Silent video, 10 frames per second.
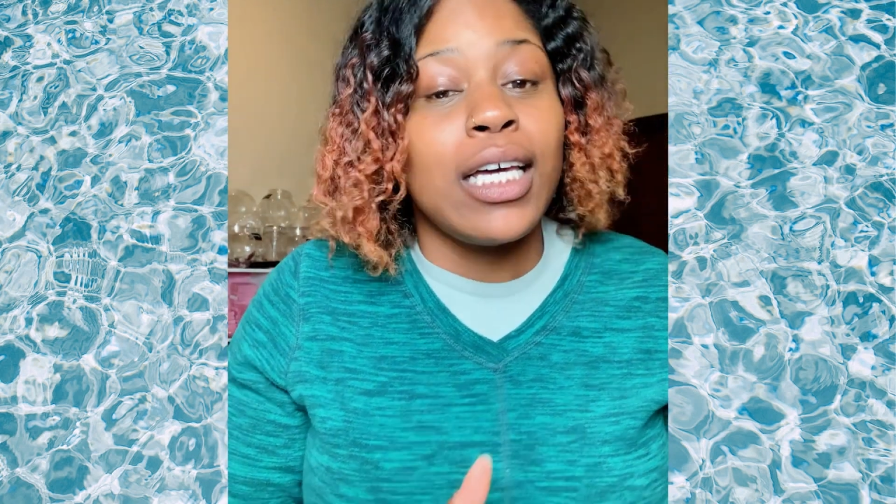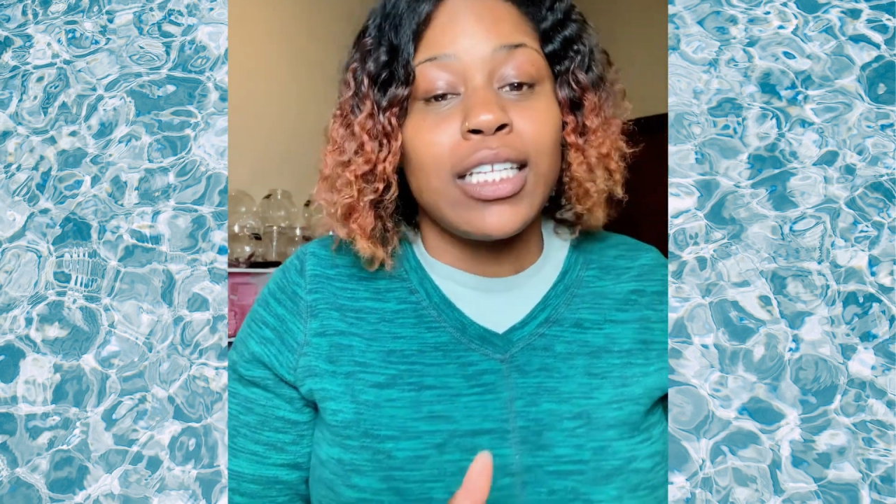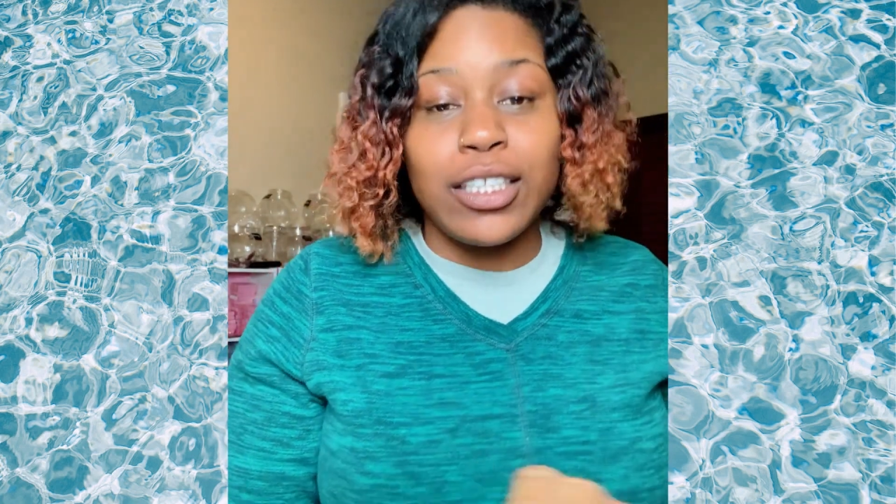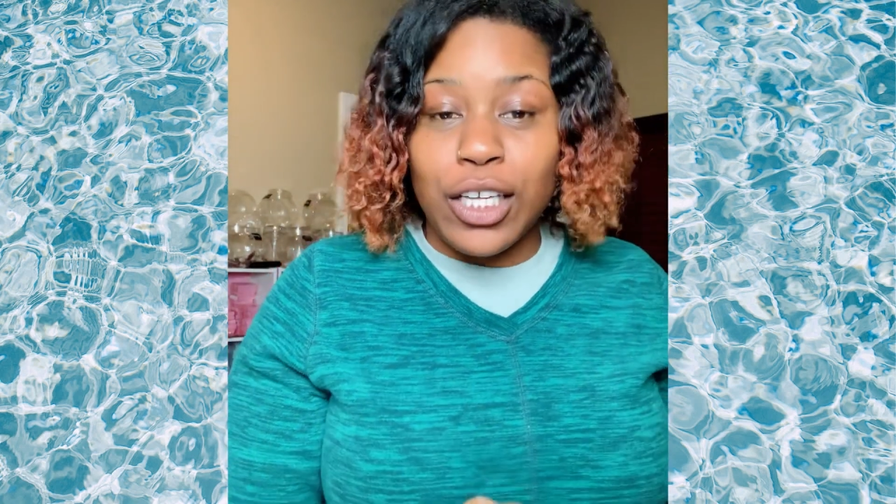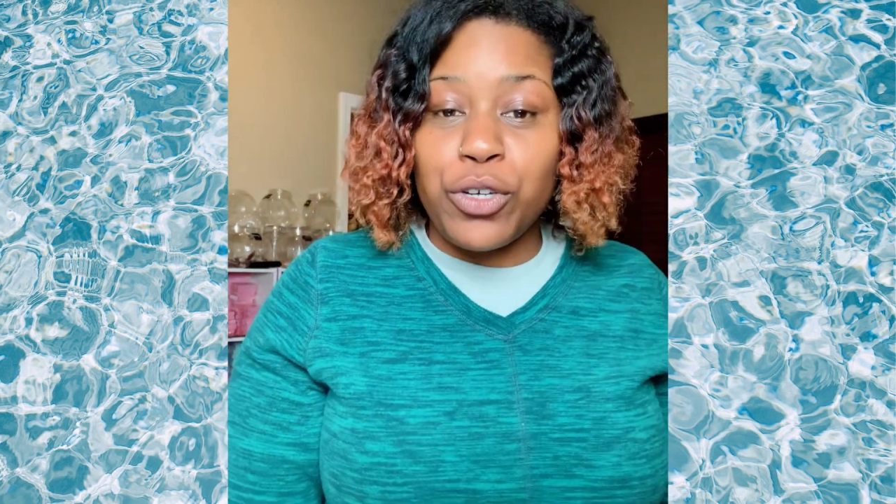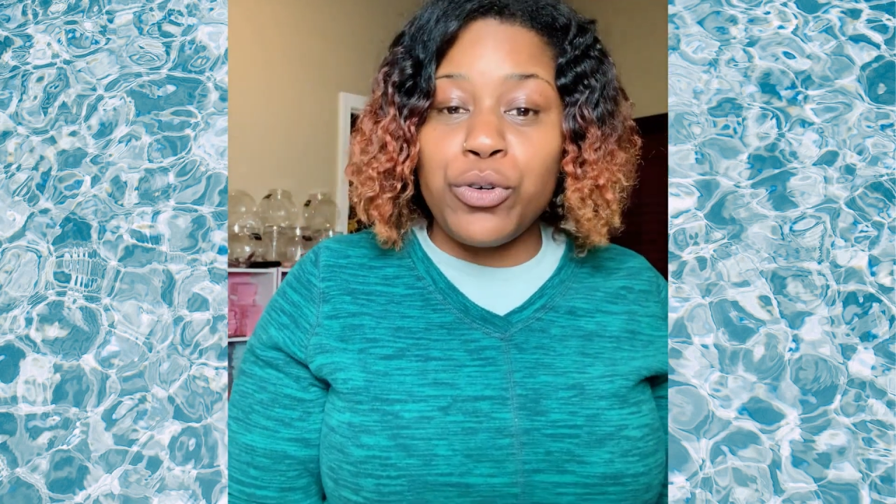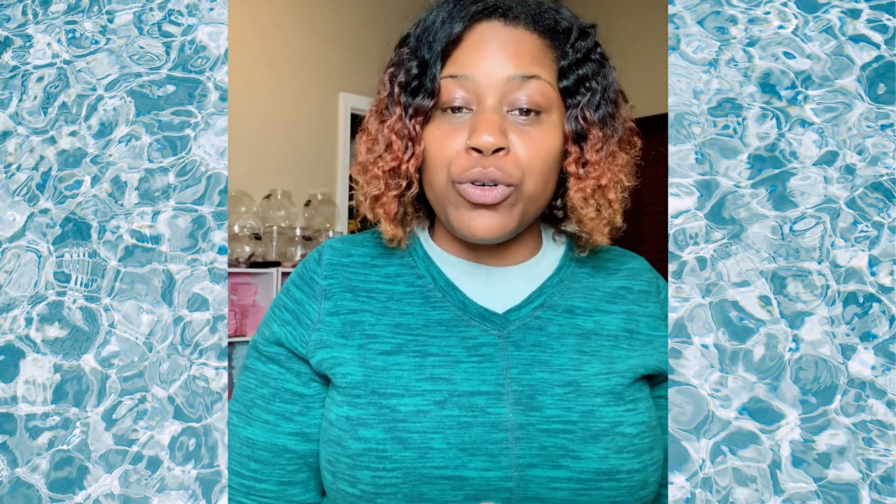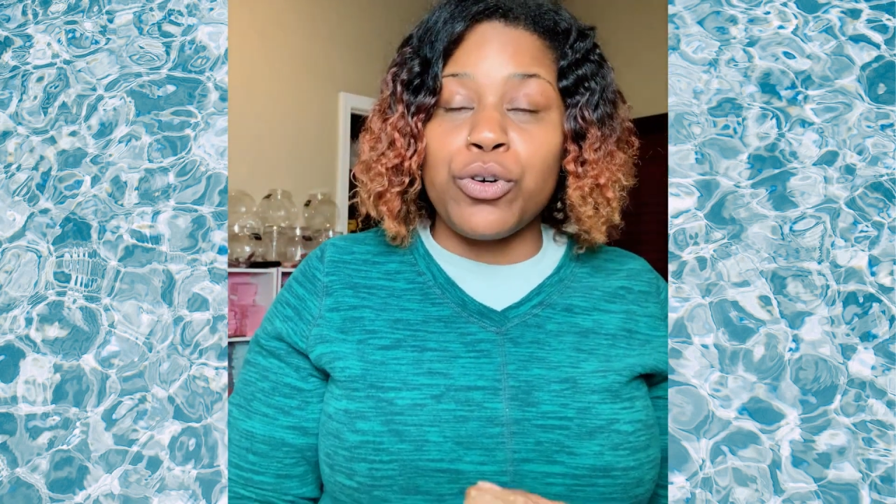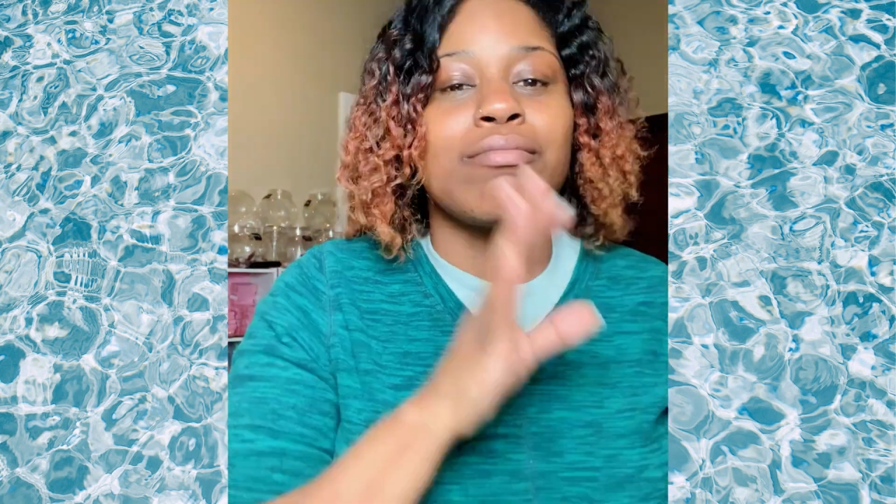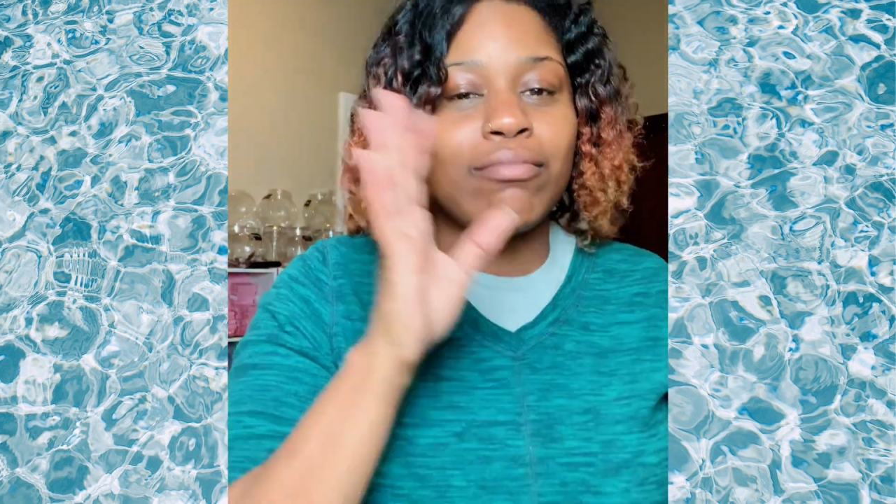and I was like,
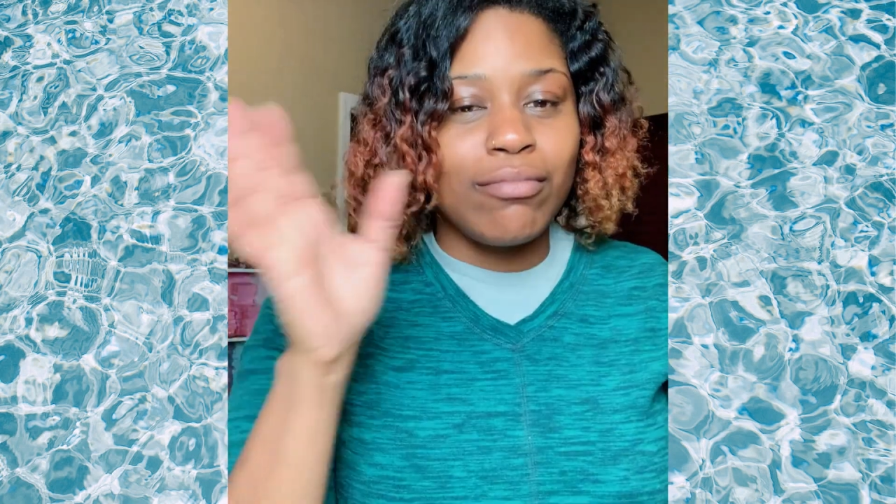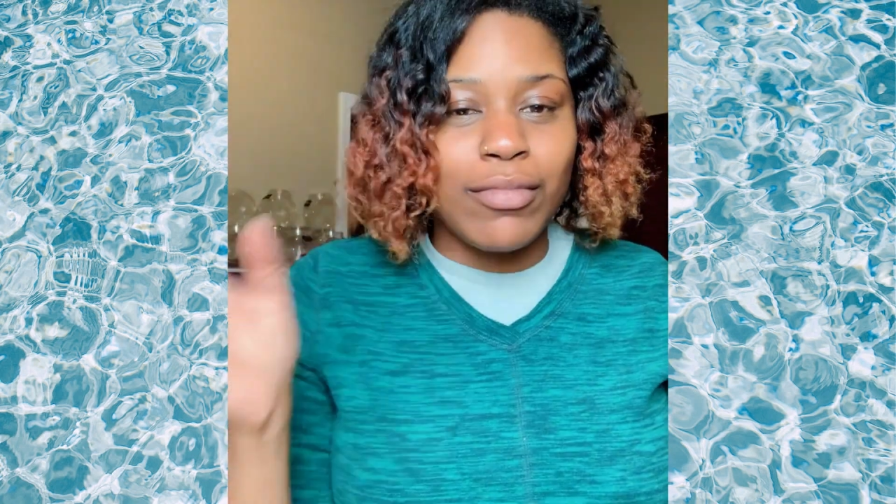cool,